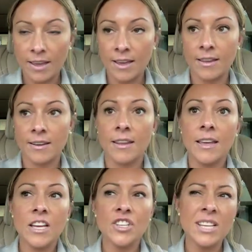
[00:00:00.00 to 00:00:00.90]
And
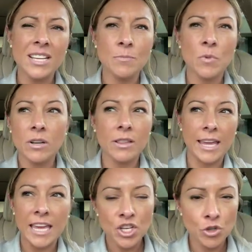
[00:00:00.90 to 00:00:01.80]
just adds more like
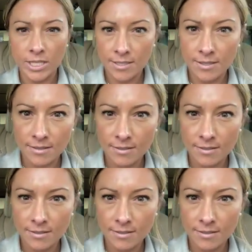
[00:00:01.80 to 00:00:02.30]
interest.